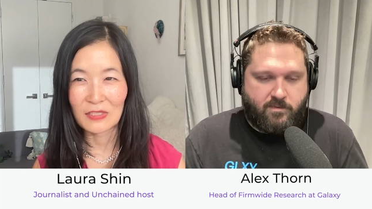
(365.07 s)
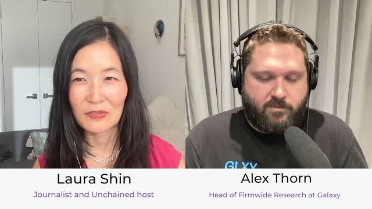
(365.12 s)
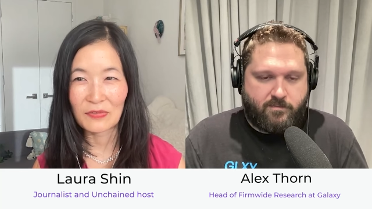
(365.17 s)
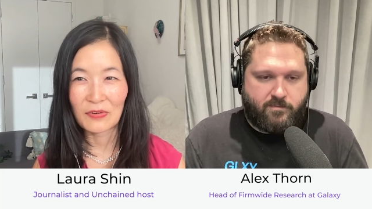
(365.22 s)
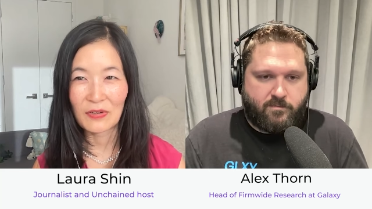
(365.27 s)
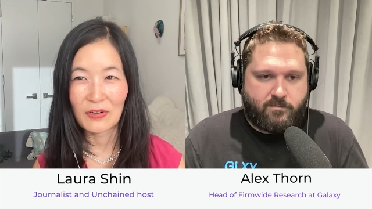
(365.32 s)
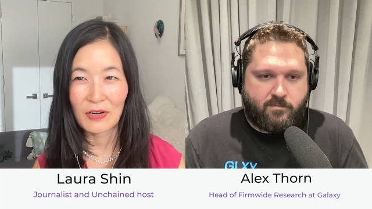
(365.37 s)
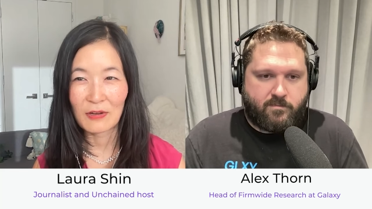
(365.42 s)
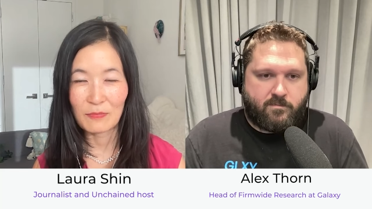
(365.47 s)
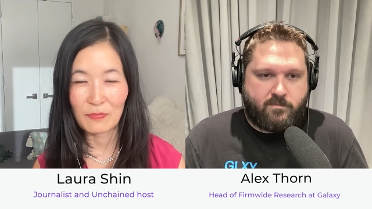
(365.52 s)

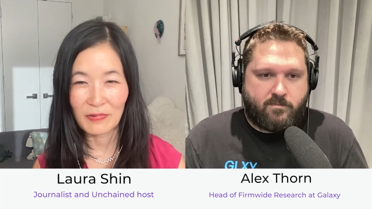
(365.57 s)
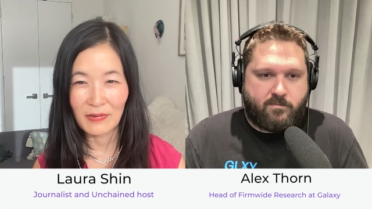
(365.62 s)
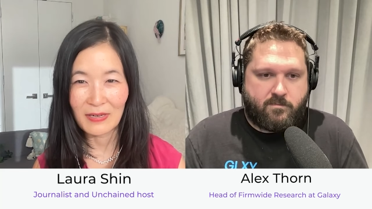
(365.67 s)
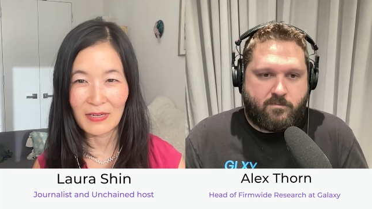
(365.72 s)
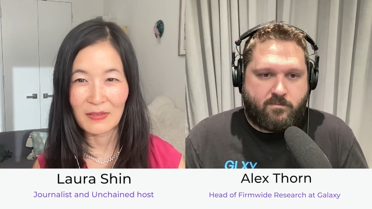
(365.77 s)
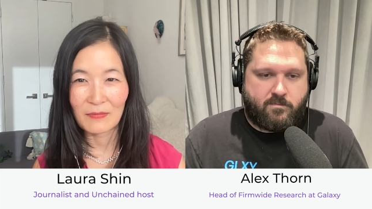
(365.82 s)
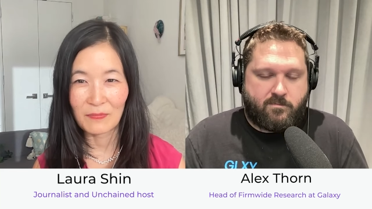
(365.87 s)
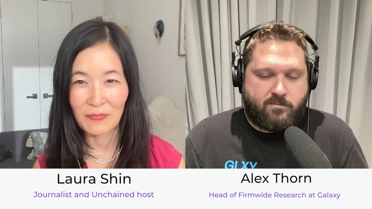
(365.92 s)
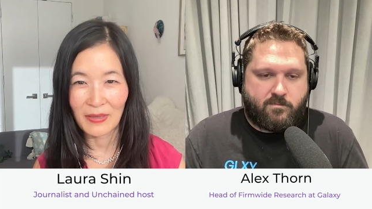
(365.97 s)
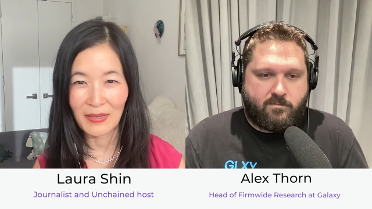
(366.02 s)
Speaker 1: for a
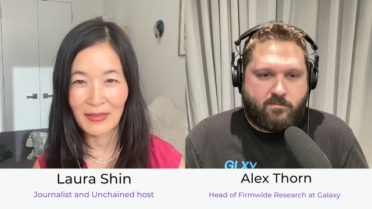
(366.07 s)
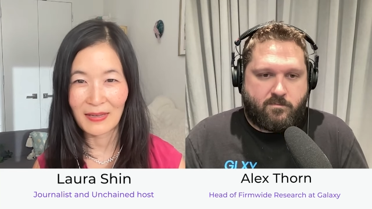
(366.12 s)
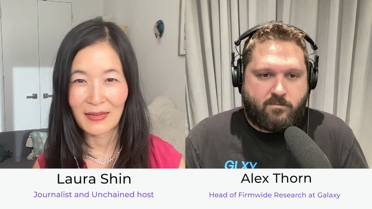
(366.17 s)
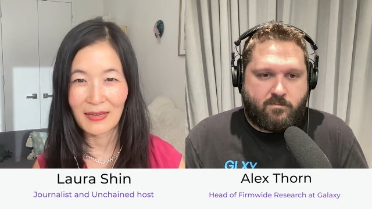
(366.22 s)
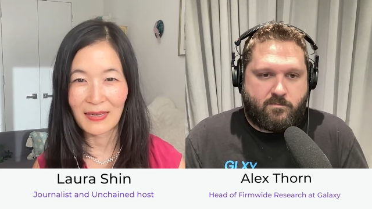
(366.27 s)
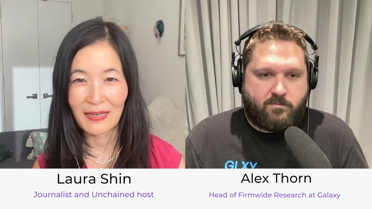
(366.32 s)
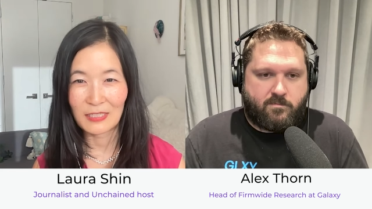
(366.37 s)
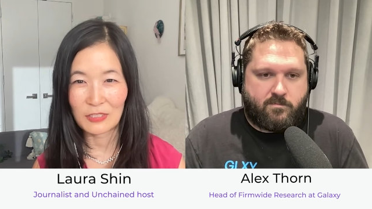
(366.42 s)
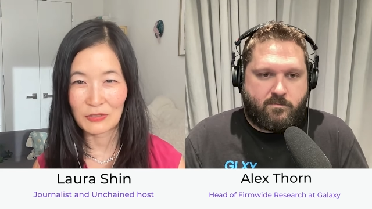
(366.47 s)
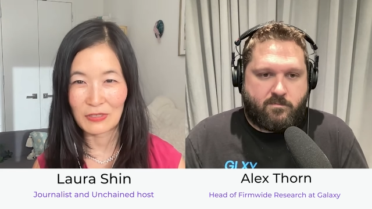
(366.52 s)
pretty big
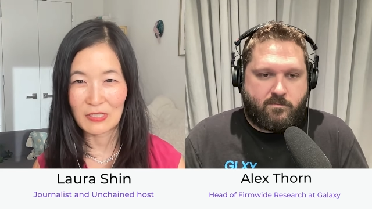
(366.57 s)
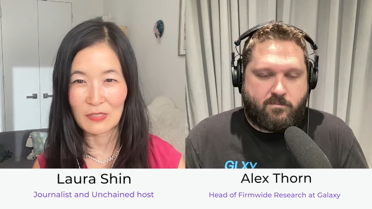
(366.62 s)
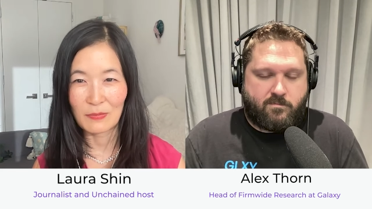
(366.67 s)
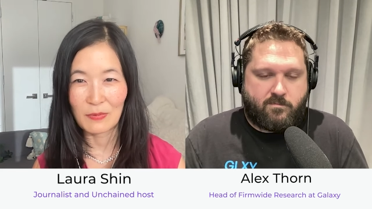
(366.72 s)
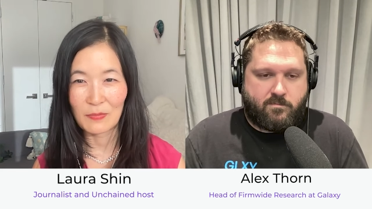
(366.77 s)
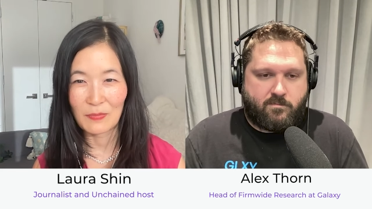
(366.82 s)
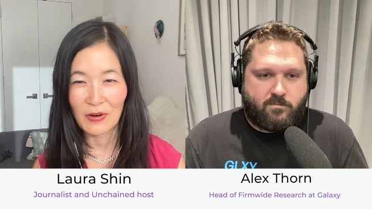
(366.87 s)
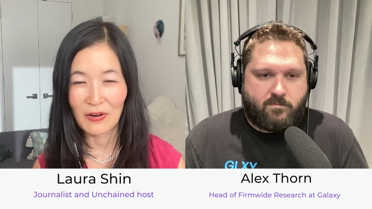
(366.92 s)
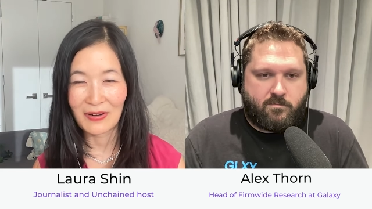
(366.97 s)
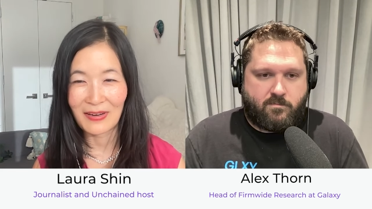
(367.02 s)

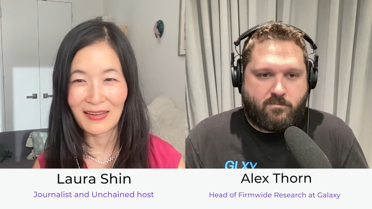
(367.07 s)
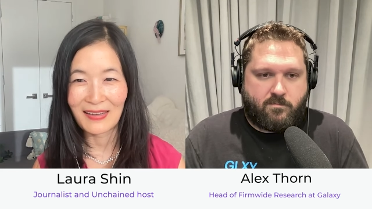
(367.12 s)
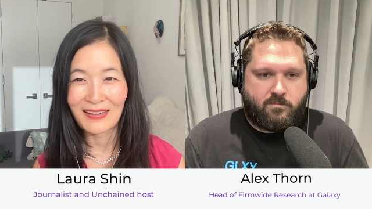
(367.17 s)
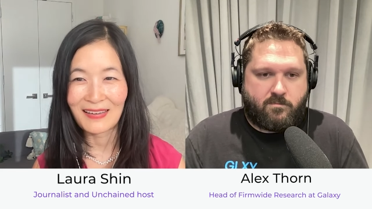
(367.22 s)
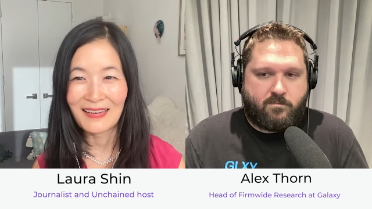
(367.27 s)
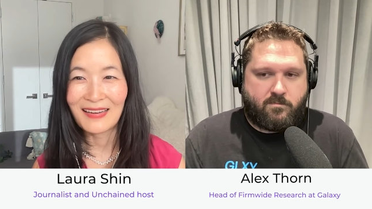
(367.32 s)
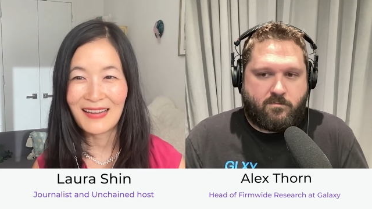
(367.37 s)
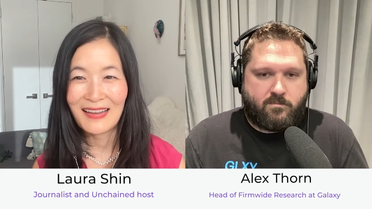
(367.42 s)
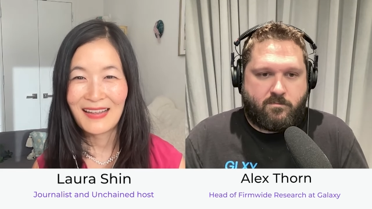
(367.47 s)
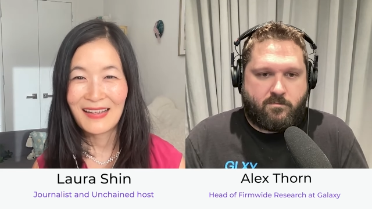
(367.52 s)
addressable market.